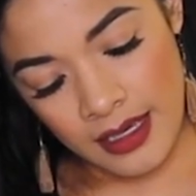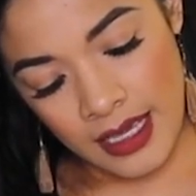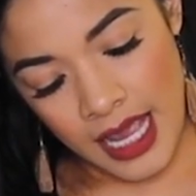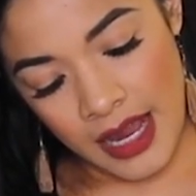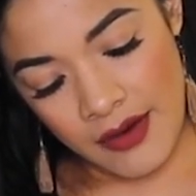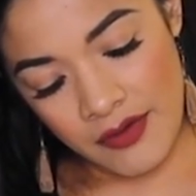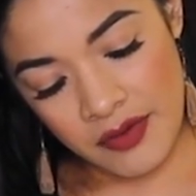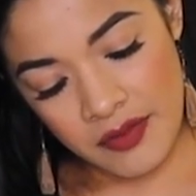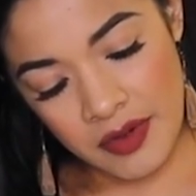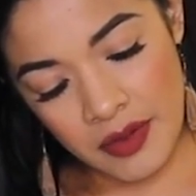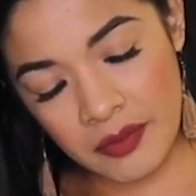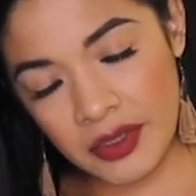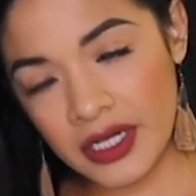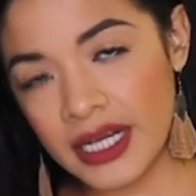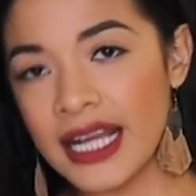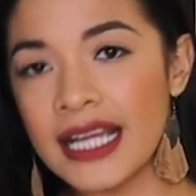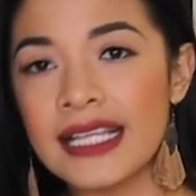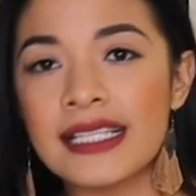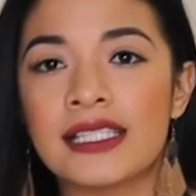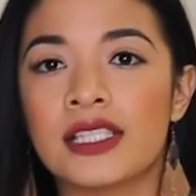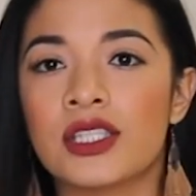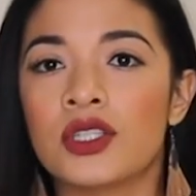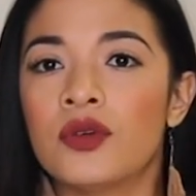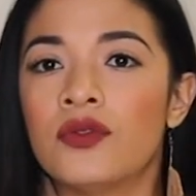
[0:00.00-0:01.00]
And remember,
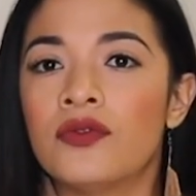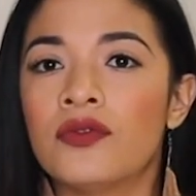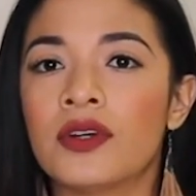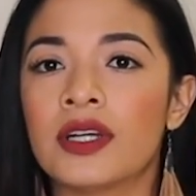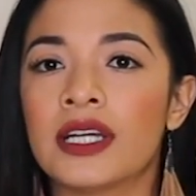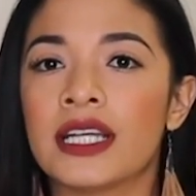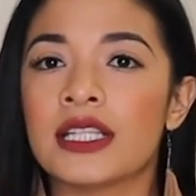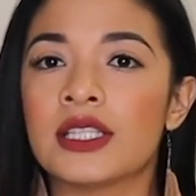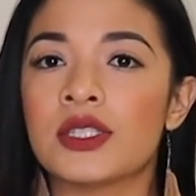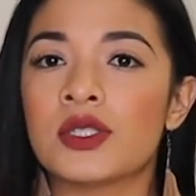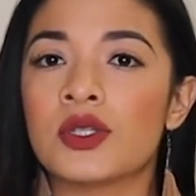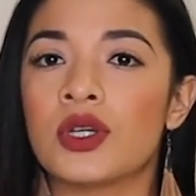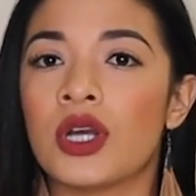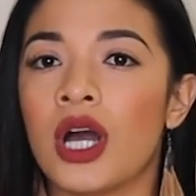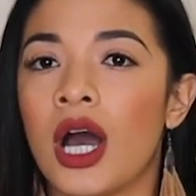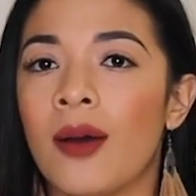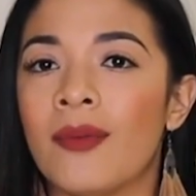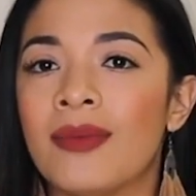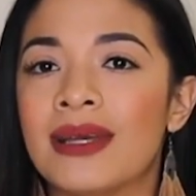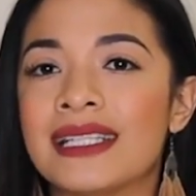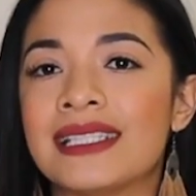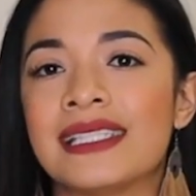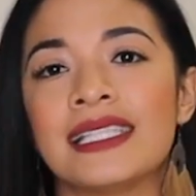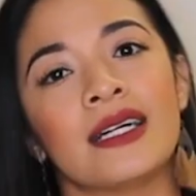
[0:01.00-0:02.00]
guys, don't forget to
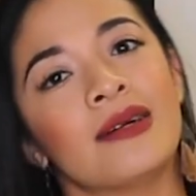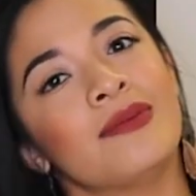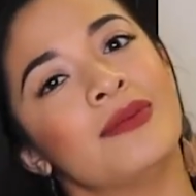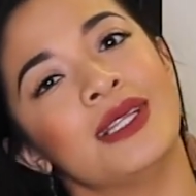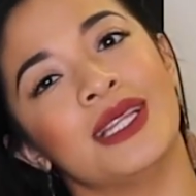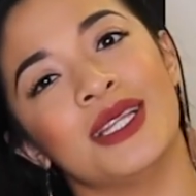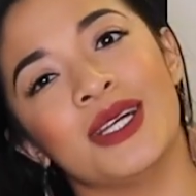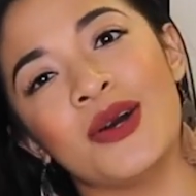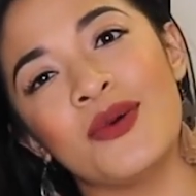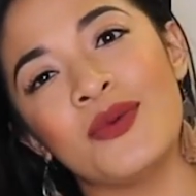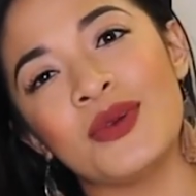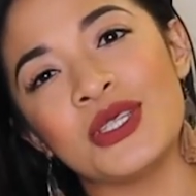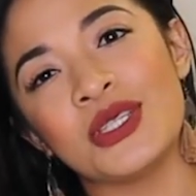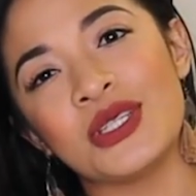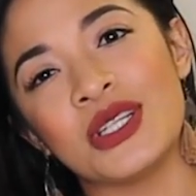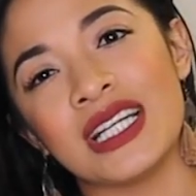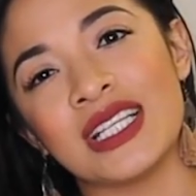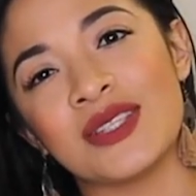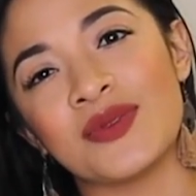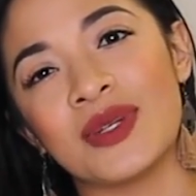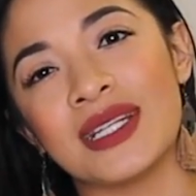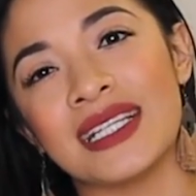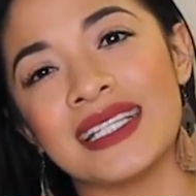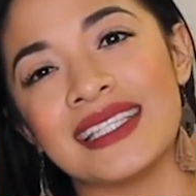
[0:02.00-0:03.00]
comment down below what you
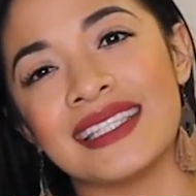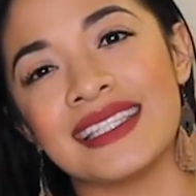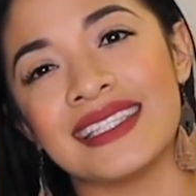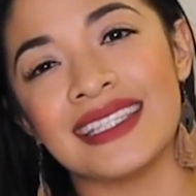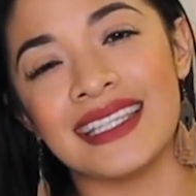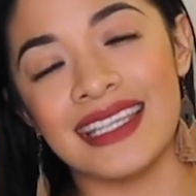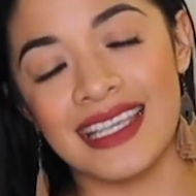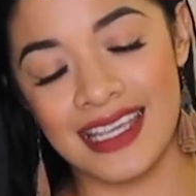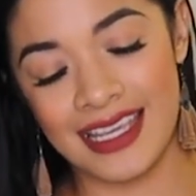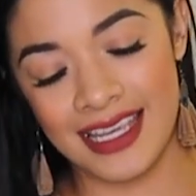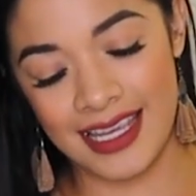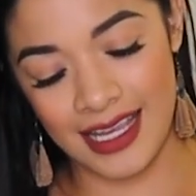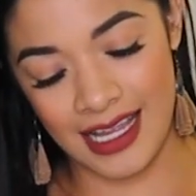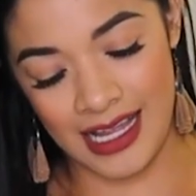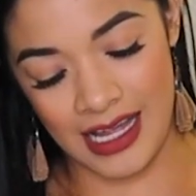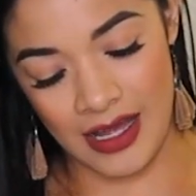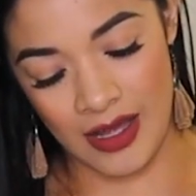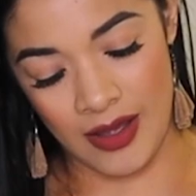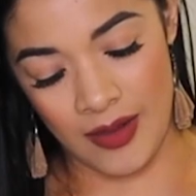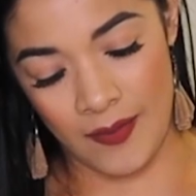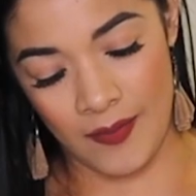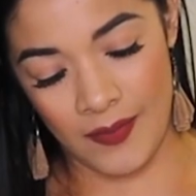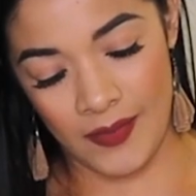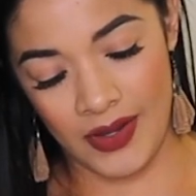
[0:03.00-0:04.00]
guys want to see
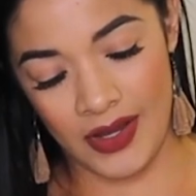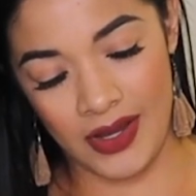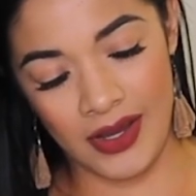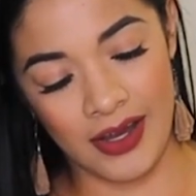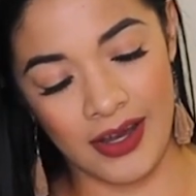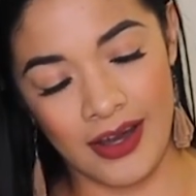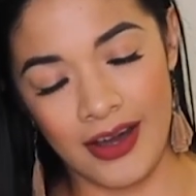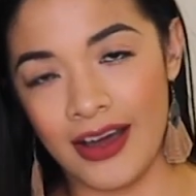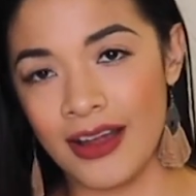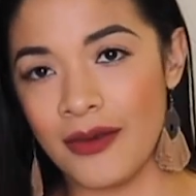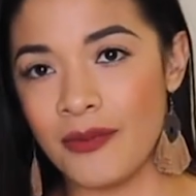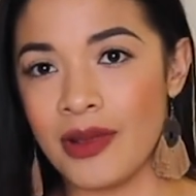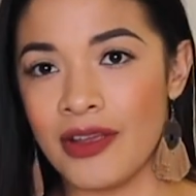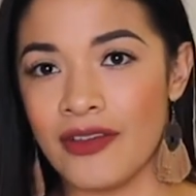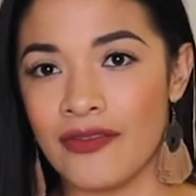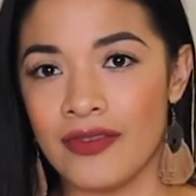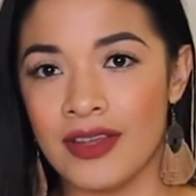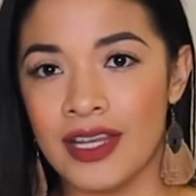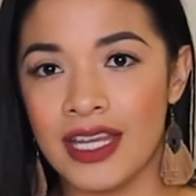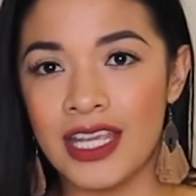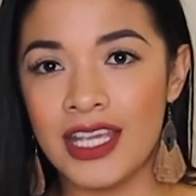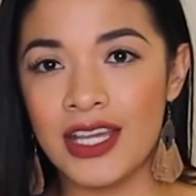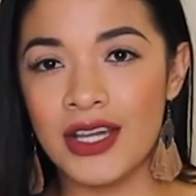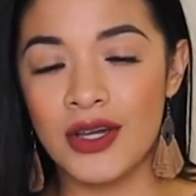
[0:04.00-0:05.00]
on my
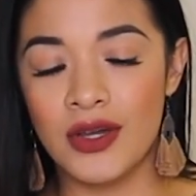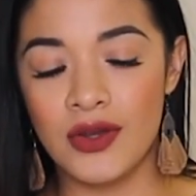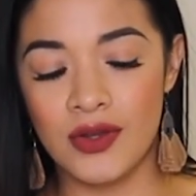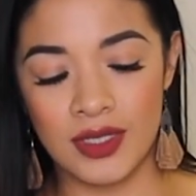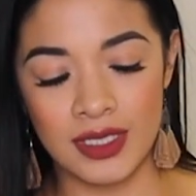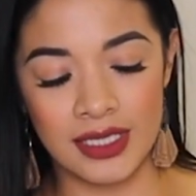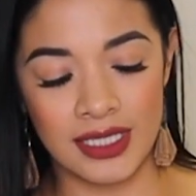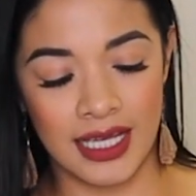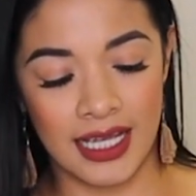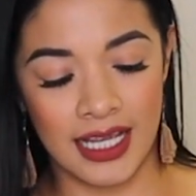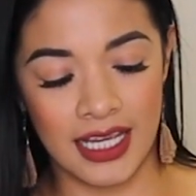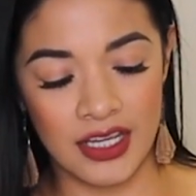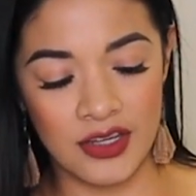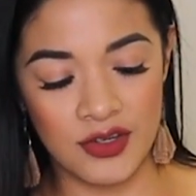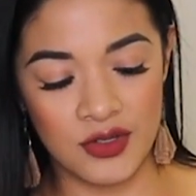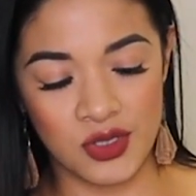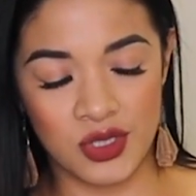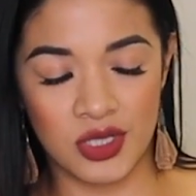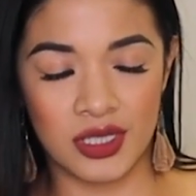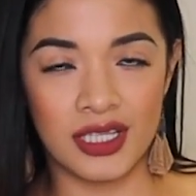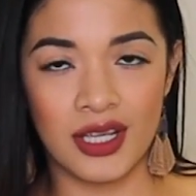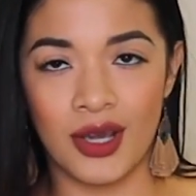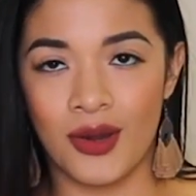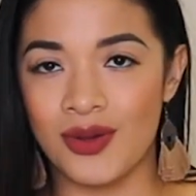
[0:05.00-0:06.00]
videos. I
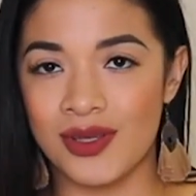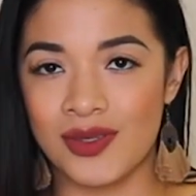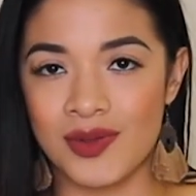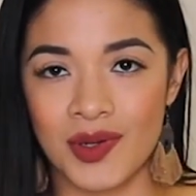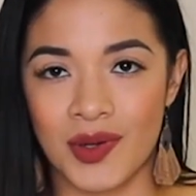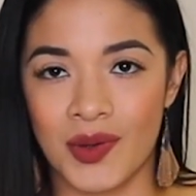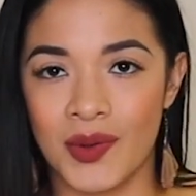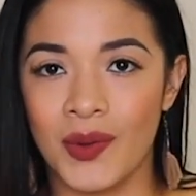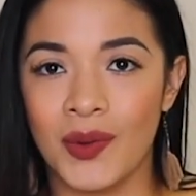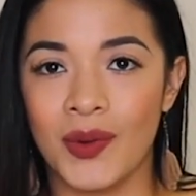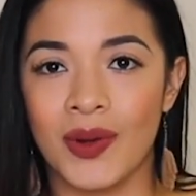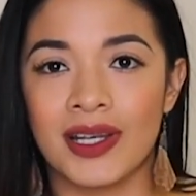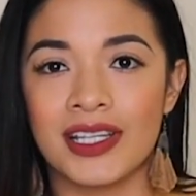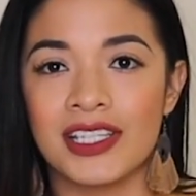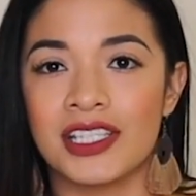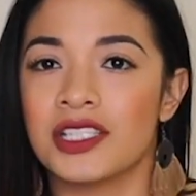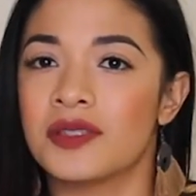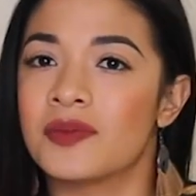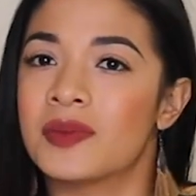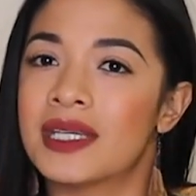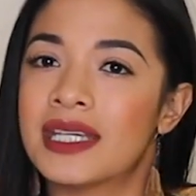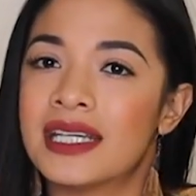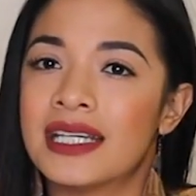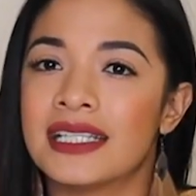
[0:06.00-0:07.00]
usually always record
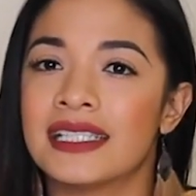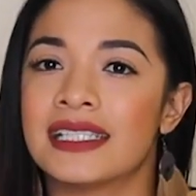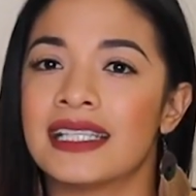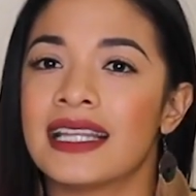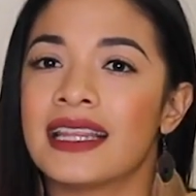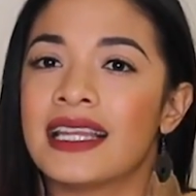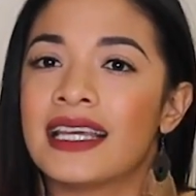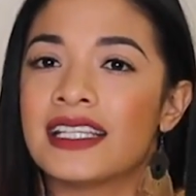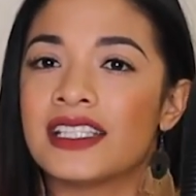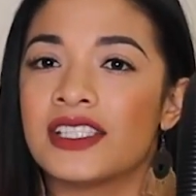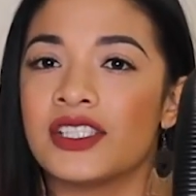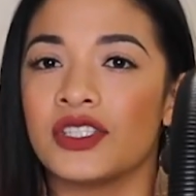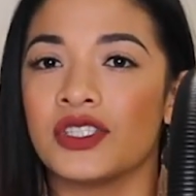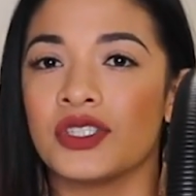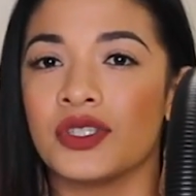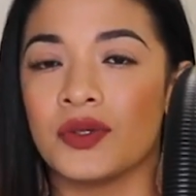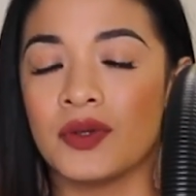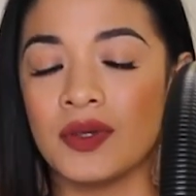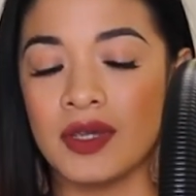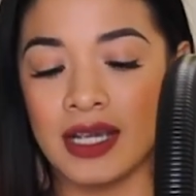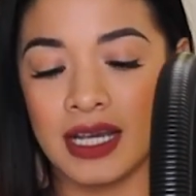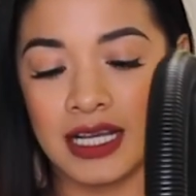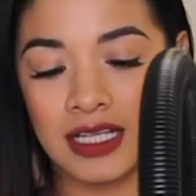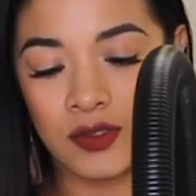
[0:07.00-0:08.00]
just because I like to show
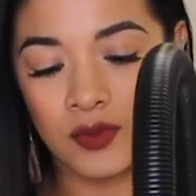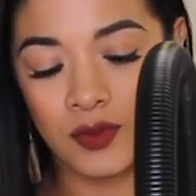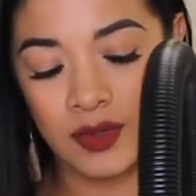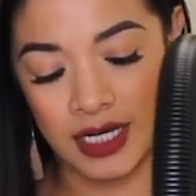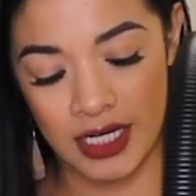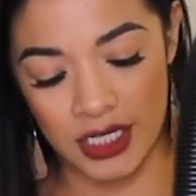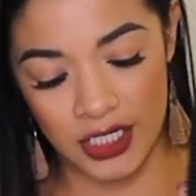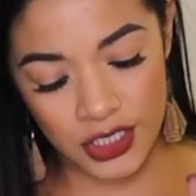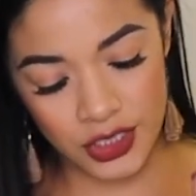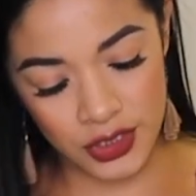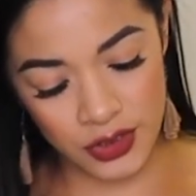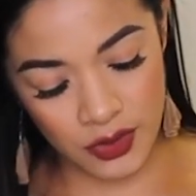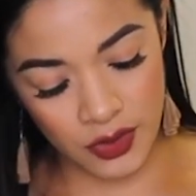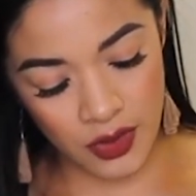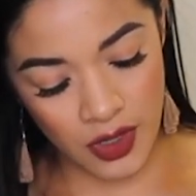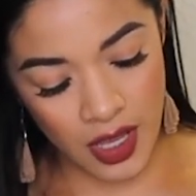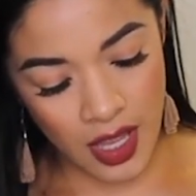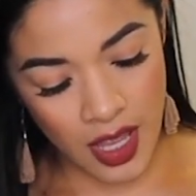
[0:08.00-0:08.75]
you guys what I do.